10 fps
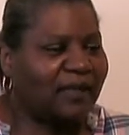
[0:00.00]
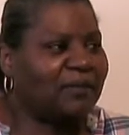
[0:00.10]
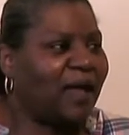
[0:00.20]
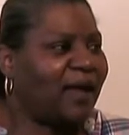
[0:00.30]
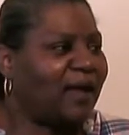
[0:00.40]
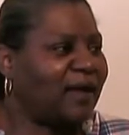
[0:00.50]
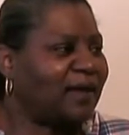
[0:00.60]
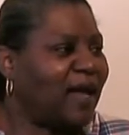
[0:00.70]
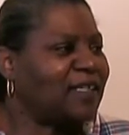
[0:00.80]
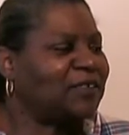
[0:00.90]
And my
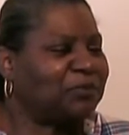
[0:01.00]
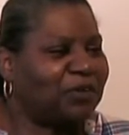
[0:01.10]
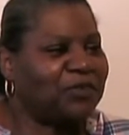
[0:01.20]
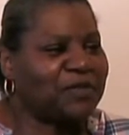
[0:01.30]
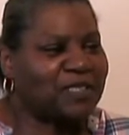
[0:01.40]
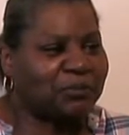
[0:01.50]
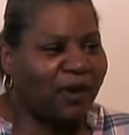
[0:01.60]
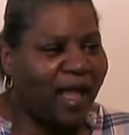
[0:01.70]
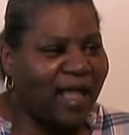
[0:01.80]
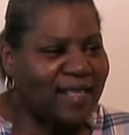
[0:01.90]
uh, was
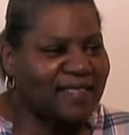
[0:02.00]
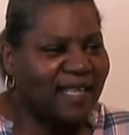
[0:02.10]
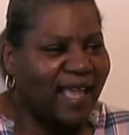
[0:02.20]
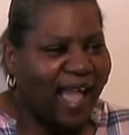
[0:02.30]
surprised.